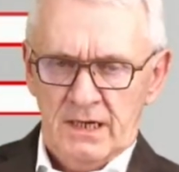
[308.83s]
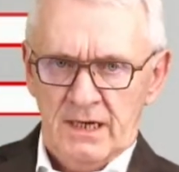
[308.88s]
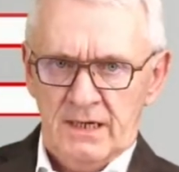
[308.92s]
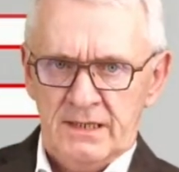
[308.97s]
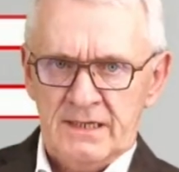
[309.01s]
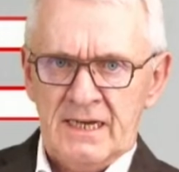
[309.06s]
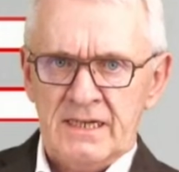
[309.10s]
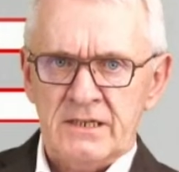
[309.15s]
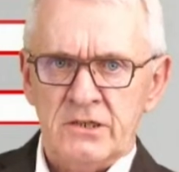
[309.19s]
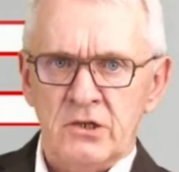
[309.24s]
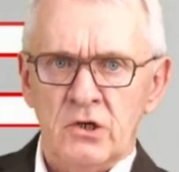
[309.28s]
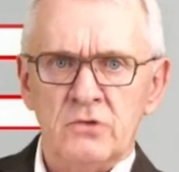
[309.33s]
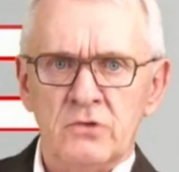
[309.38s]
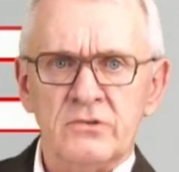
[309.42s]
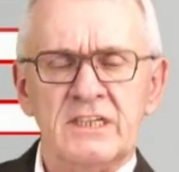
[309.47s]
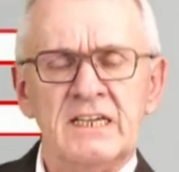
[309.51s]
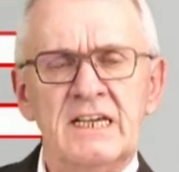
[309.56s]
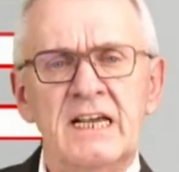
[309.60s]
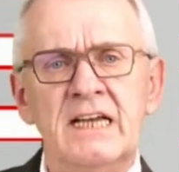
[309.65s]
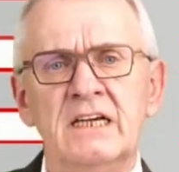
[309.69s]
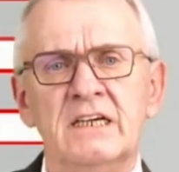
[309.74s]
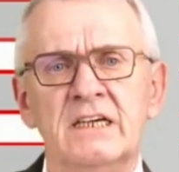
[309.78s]
And I know
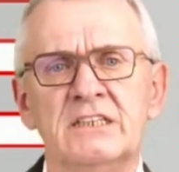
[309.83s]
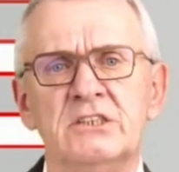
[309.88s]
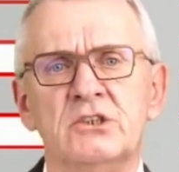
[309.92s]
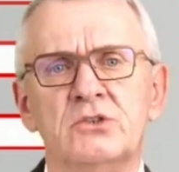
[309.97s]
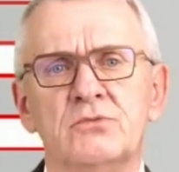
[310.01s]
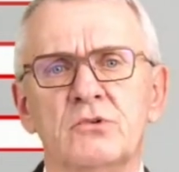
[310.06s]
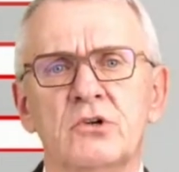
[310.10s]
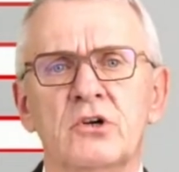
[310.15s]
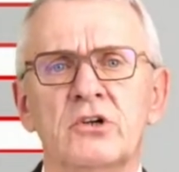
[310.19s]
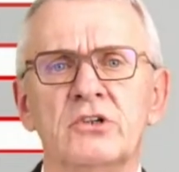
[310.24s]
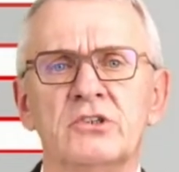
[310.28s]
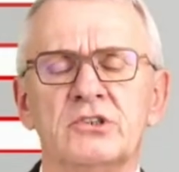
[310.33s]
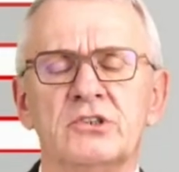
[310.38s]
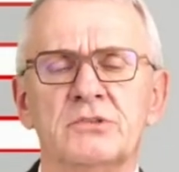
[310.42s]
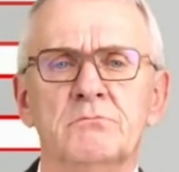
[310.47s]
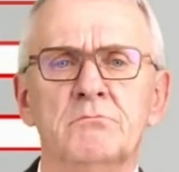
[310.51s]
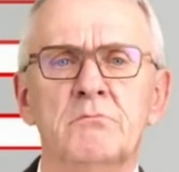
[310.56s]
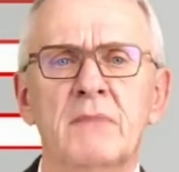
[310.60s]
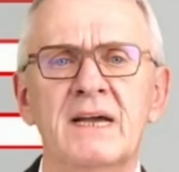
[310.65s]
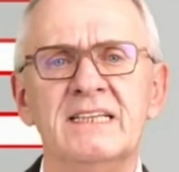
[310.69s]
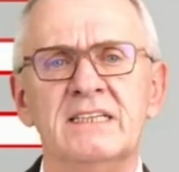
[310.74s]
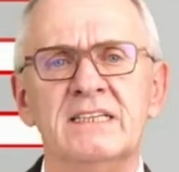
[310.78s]
the English word
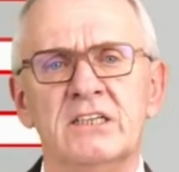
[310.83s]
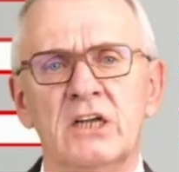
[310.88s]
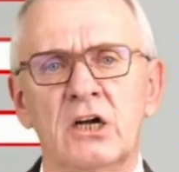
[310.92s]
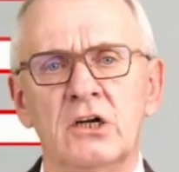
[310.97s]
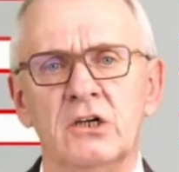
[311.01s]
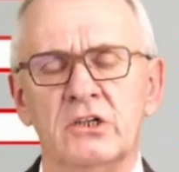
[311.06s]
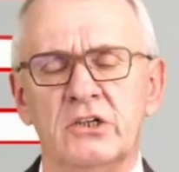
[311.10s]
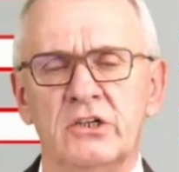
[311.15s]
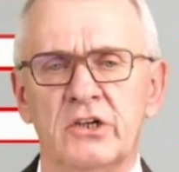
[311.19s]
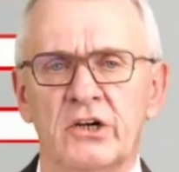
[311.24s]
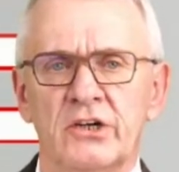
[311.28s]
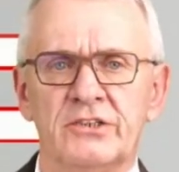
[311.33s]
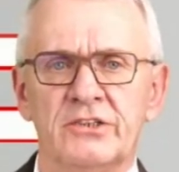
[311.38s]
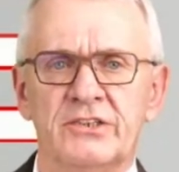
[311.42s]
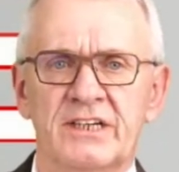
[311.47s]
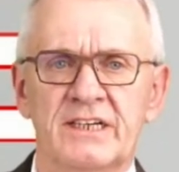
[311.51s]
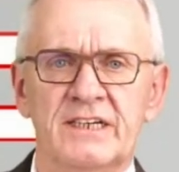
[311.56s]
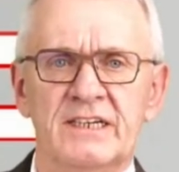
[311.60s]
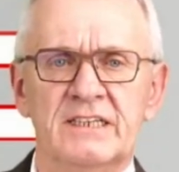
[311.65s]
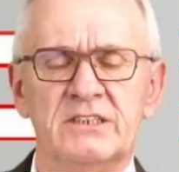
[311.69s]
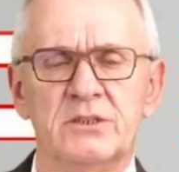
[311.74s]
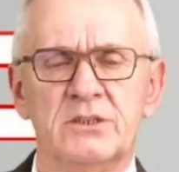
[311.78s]
metal
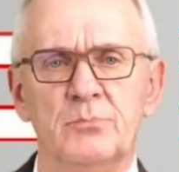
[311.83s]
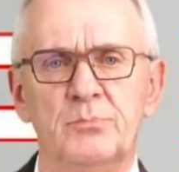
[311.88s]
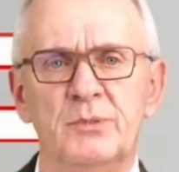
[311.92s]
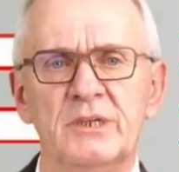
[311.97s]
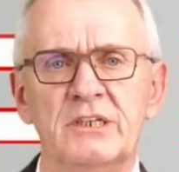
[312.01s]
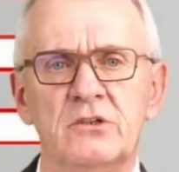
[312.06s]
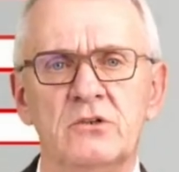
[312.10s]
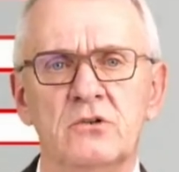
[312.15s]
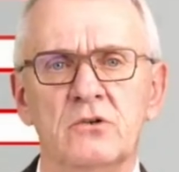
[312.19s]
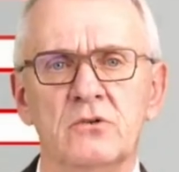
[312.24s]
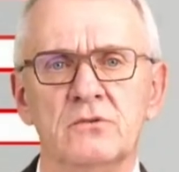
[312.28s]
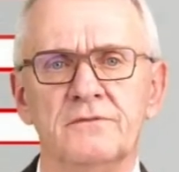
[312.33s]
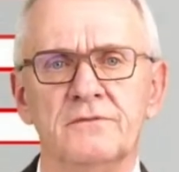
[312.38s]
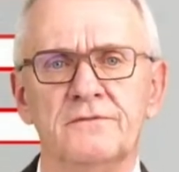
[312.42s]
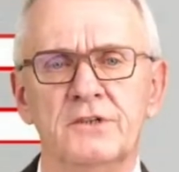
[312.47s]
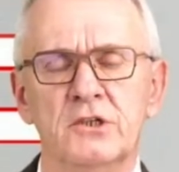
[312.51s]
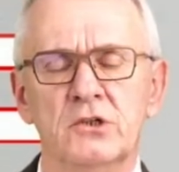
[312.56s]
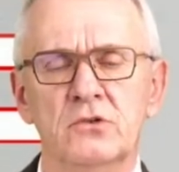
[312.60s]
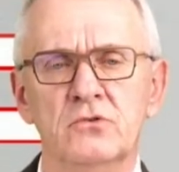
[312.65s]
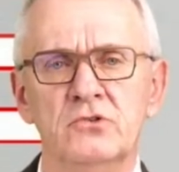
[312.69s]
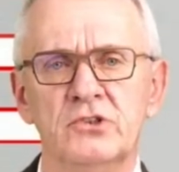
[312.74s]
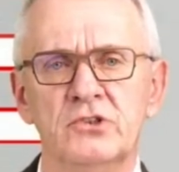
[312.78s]
cutting is a bit
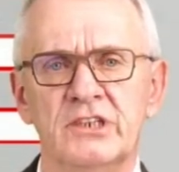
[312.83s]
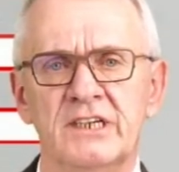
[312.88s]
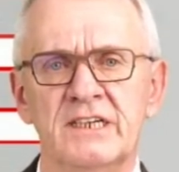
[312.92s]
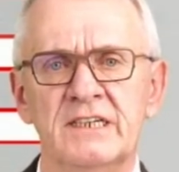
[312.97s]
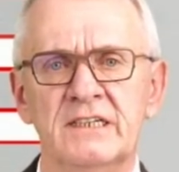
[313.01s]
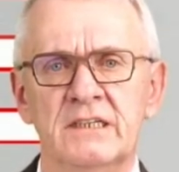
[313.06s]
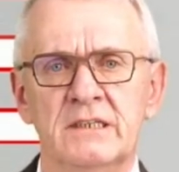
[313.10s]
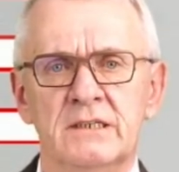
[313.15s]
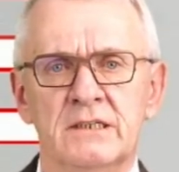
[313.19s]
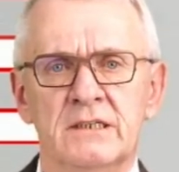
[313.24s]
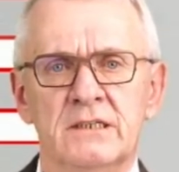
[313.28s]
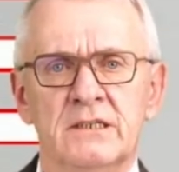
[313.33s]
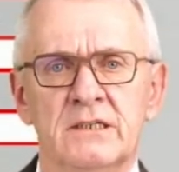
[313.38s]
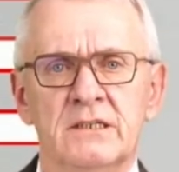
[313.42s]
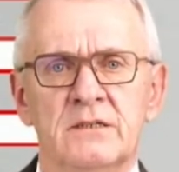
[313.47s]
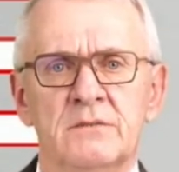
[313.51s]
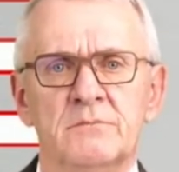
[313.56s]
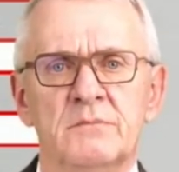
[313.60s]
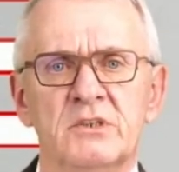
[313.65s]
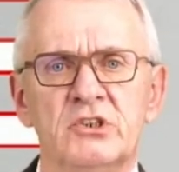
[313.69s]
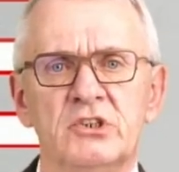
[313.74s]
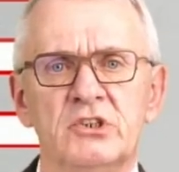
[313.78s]
confusing.
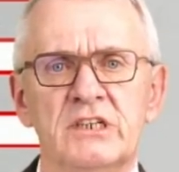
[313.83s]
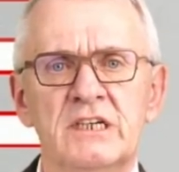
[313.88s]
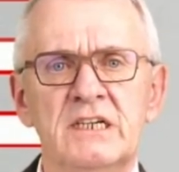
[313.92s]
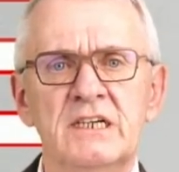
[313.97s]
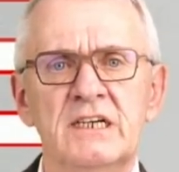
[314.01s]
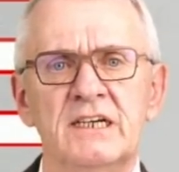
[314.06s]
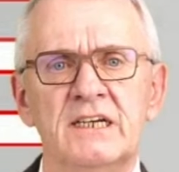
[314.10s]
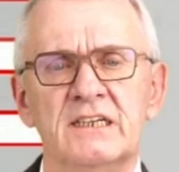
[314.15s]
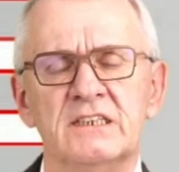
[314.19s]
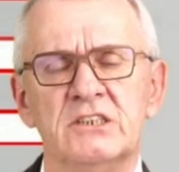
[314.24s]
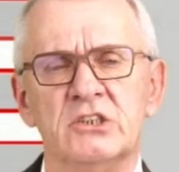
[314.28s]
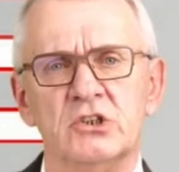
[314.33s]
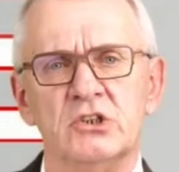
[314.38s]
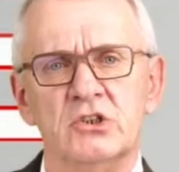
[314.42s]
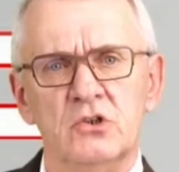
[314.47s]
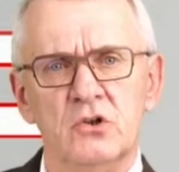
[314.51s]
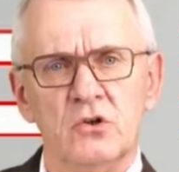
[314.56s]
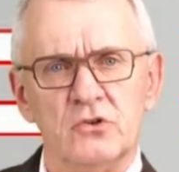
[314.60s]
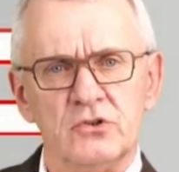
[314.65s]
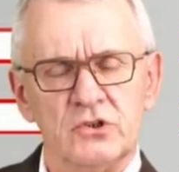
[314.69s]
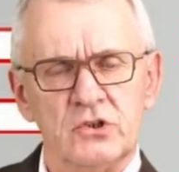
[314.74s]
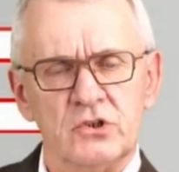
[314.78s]
Machining is
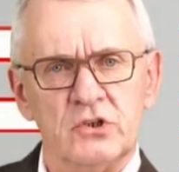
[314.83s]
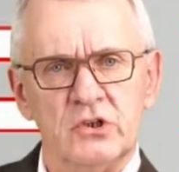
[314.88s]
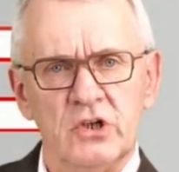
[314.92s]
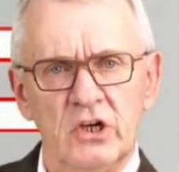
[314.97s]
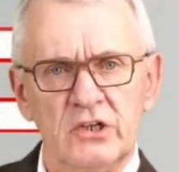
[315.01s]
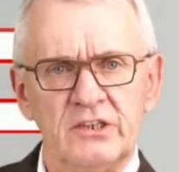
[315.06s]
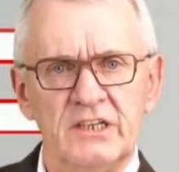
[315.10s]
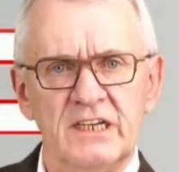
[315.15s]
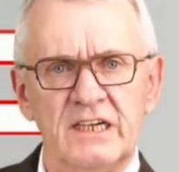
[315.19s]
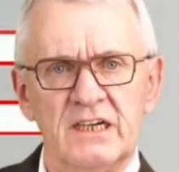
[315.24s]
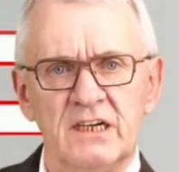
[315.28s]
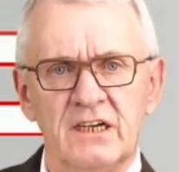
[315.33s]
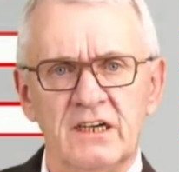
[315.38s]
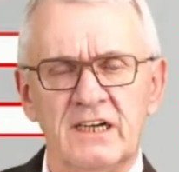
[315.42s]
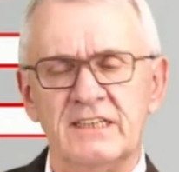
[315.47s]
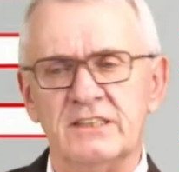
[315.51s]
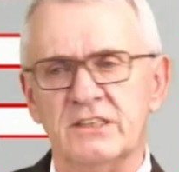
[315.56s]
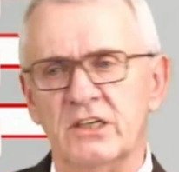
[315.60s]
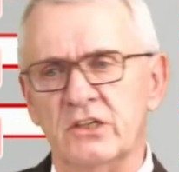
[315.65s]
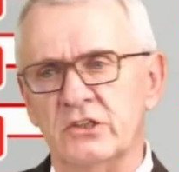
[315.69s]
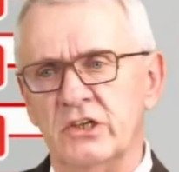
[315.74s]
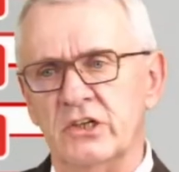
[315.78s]
not cutting
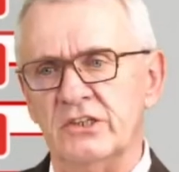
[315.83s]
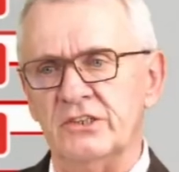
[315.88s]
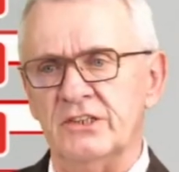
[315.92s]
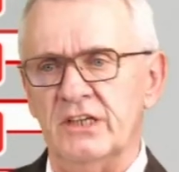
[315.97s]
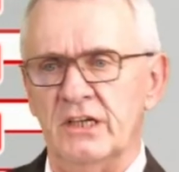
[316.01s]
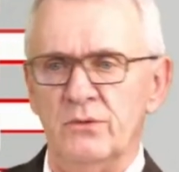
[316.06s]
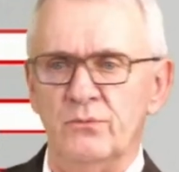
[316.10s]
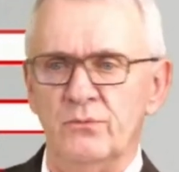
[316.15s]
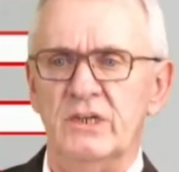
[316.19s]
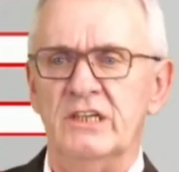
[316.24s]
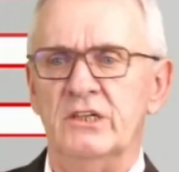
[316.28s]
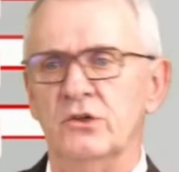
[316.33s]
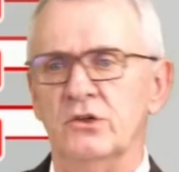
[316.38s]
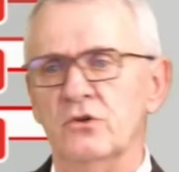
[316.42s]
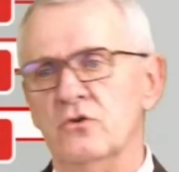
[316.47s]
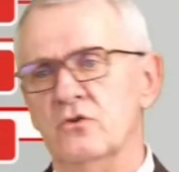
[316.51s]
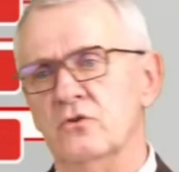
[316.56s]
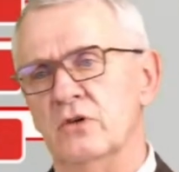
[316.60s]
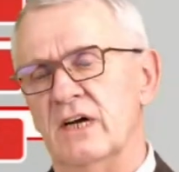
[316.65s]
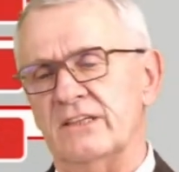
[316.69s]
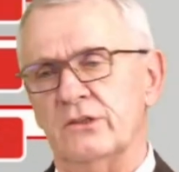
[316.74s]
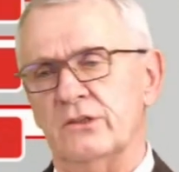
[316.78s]
like the cutting we
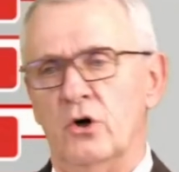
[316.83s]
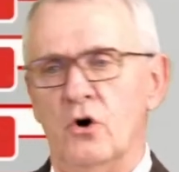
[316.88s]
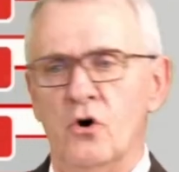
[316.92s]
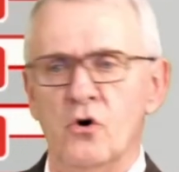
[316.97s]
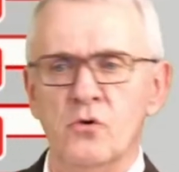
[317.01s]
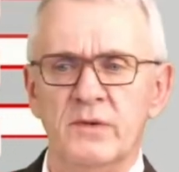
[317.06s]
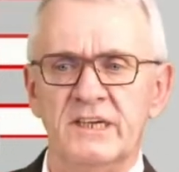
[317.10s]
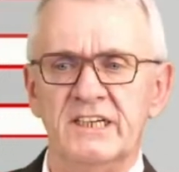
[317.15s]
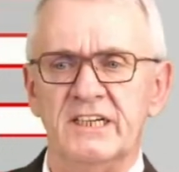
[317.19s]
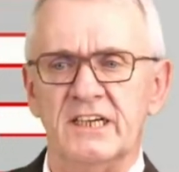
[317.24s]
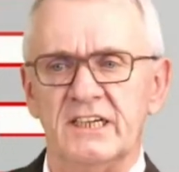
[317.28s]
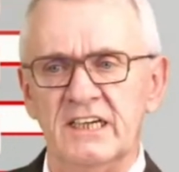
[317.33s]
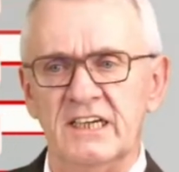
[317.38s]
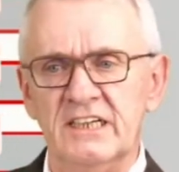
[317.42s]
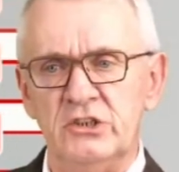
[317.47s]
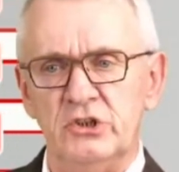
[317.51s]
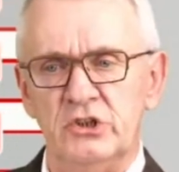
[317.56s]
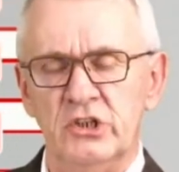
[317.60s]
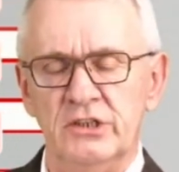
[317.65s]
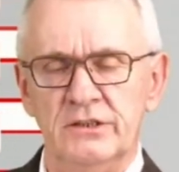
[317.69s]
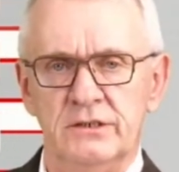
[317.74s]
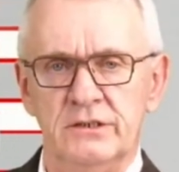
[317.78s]
do at home in the
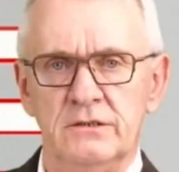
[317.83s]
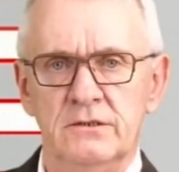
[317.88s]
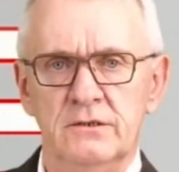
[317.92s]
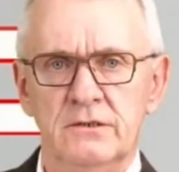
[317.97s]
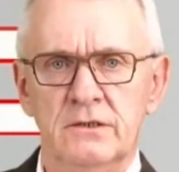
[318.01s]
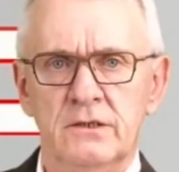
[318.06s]
kitchen.